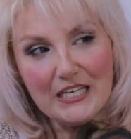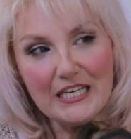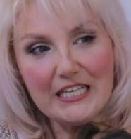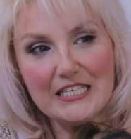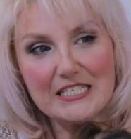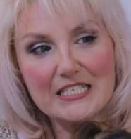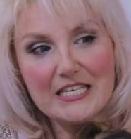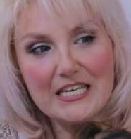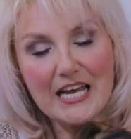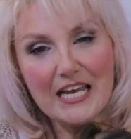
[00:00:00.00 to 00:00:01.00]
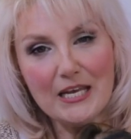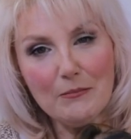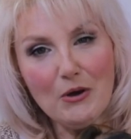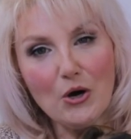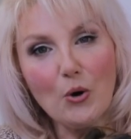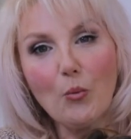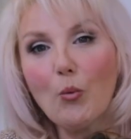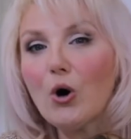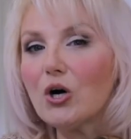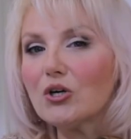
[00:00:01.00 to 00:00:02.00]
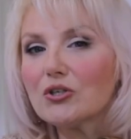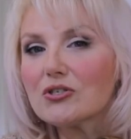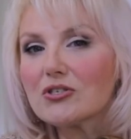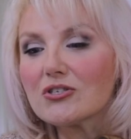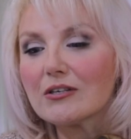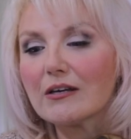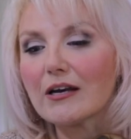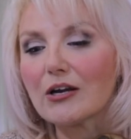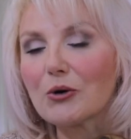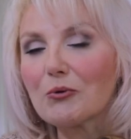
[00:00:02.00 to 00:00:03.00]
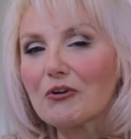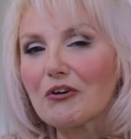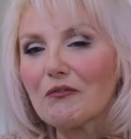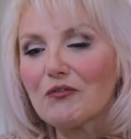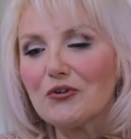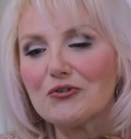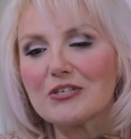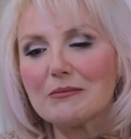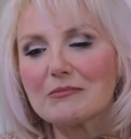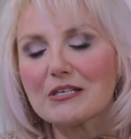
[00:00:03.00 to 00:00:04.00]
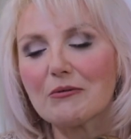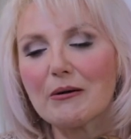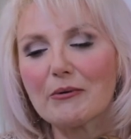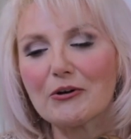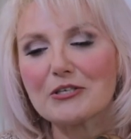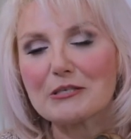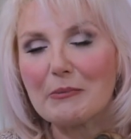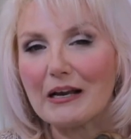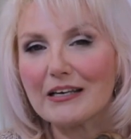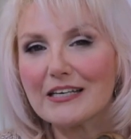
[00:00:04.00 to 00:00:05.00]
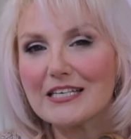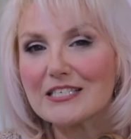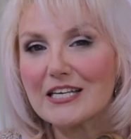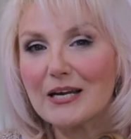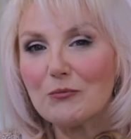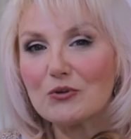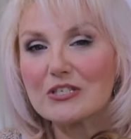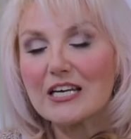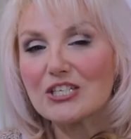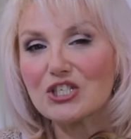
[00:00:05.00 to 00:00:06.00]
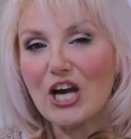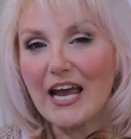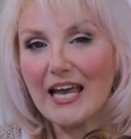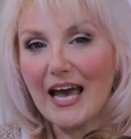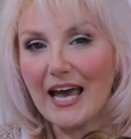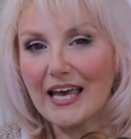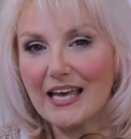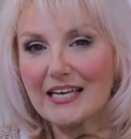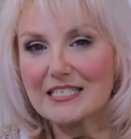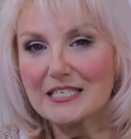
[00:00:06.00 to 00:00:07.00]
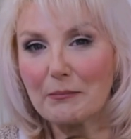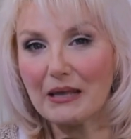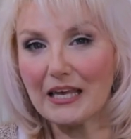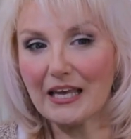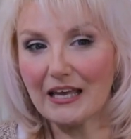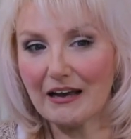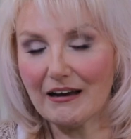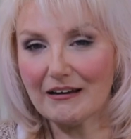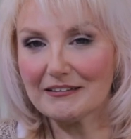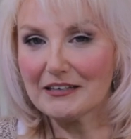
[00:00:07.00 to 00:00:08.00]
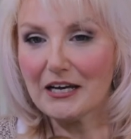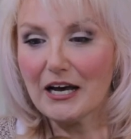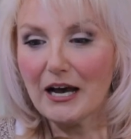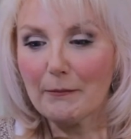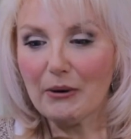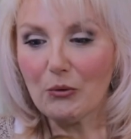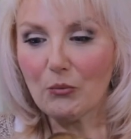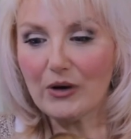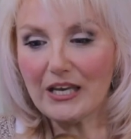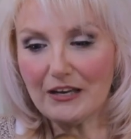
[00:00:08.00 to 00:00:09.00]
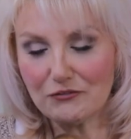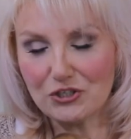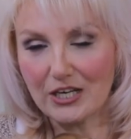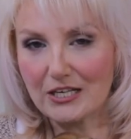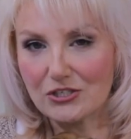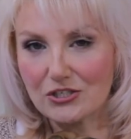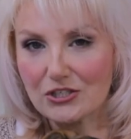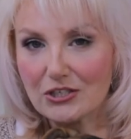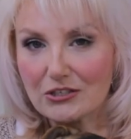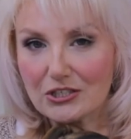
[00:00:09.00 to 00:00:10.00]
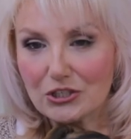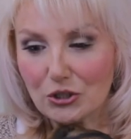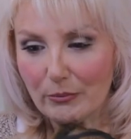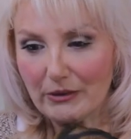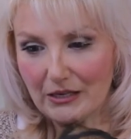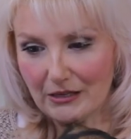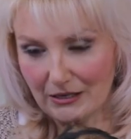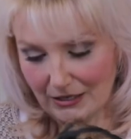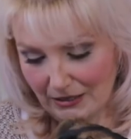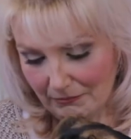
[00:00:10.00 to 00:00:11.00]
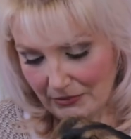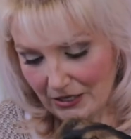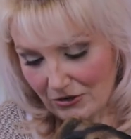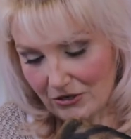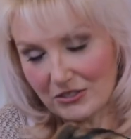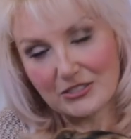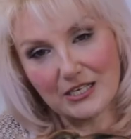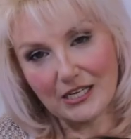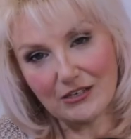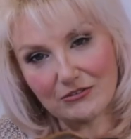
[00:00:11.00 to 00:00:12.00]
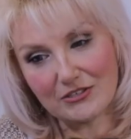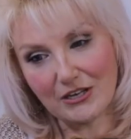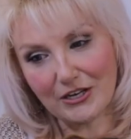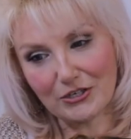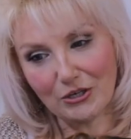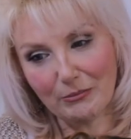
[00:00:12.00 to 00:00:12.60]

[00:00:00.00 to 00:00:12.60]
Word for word: His name was... and I don't want to confuse him, so I'm going to spell it. His name was Jasper, but we have changed it to Dobby because he looks like